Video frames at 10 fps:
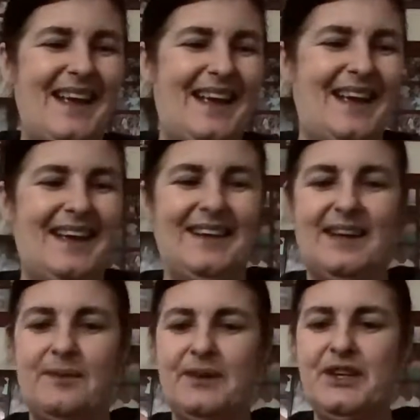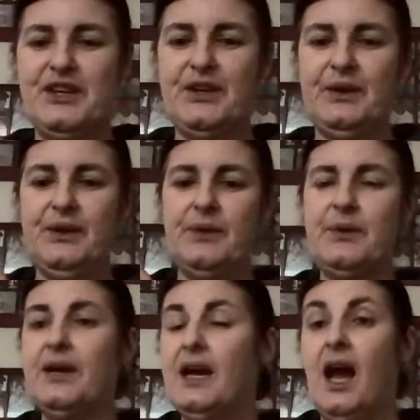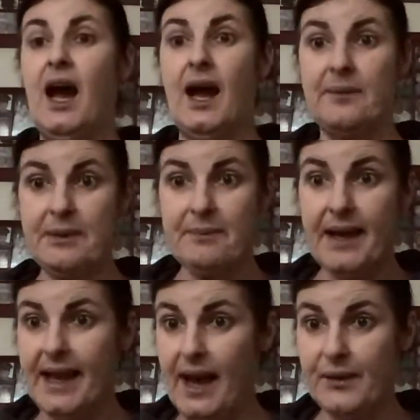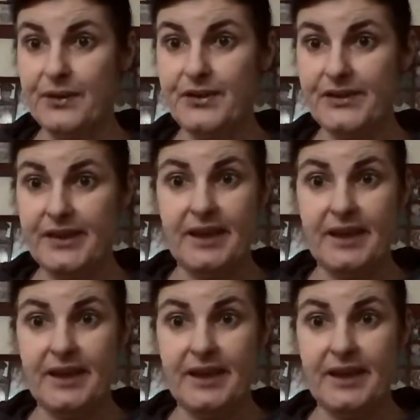And I'm going to show you, I'm in my house.